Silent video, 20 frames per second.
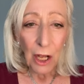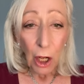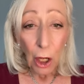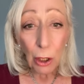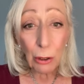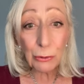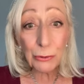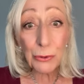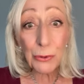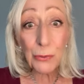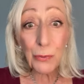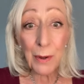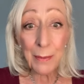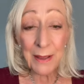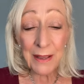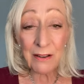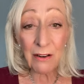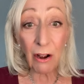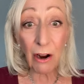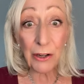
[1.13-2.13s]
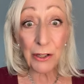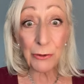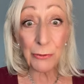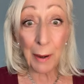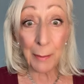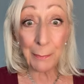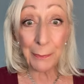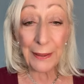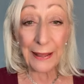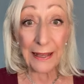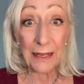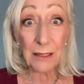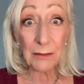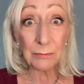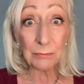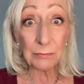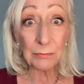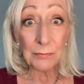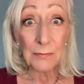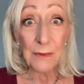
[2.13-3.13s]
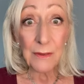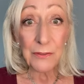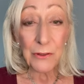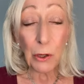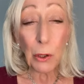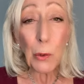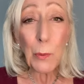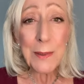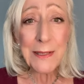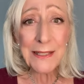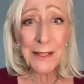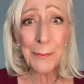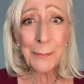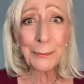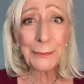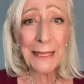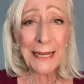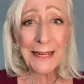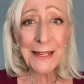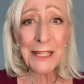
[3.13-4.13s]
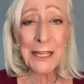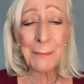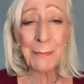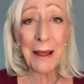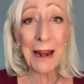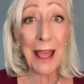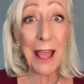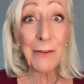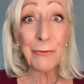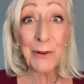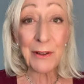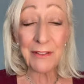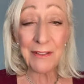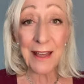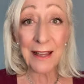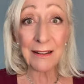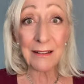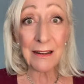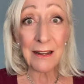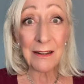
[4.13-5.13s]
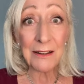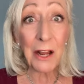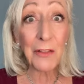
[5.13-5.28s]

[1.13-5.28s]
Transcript: Older women are grumpy. They're always complaining about everything.